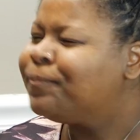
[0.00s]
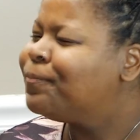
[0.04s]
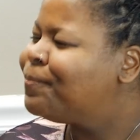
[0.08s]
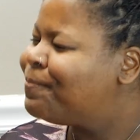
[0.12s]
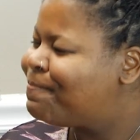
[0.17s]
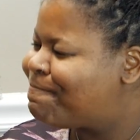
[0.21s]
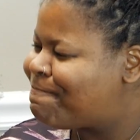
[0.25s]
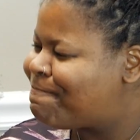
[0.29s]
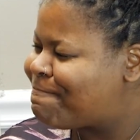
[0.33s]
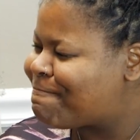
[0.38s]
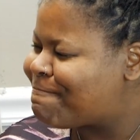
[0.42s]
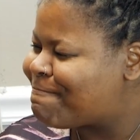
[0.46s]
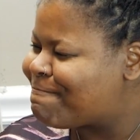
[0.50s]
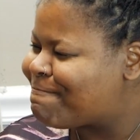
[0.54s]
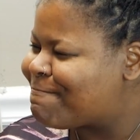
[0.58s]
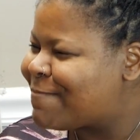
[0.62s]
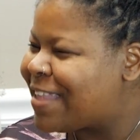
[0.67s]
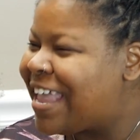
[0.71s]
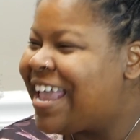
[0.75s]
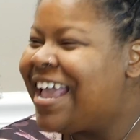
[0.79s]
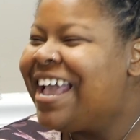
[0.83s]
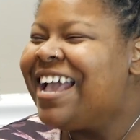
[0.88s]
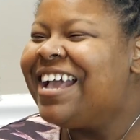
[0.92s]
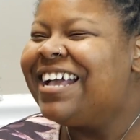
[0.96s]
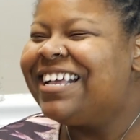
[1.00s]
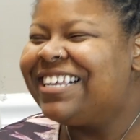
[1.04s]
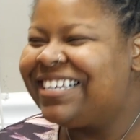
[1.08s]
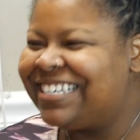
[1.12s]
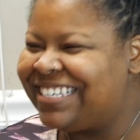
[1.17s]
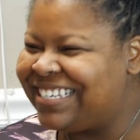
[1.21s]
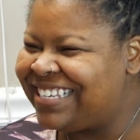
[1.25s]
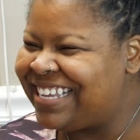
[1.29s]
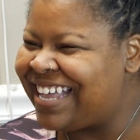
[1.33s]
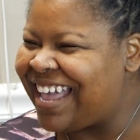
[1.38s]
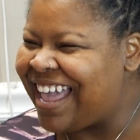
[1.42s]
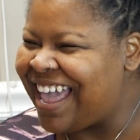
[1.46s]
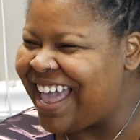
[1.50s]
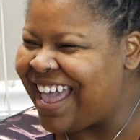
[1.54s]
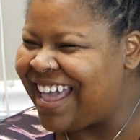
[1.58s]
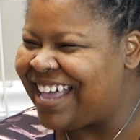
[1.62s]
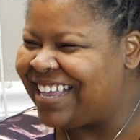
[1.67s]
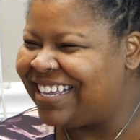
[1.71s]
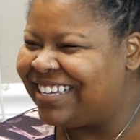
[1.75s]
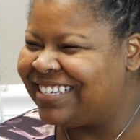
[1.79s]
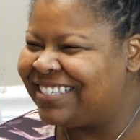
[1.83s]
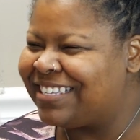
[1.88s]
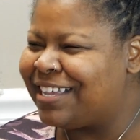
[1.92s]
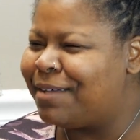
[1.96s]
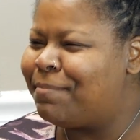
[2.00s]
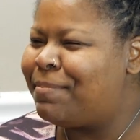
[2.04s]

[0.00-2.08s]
But it's like, but I need you though.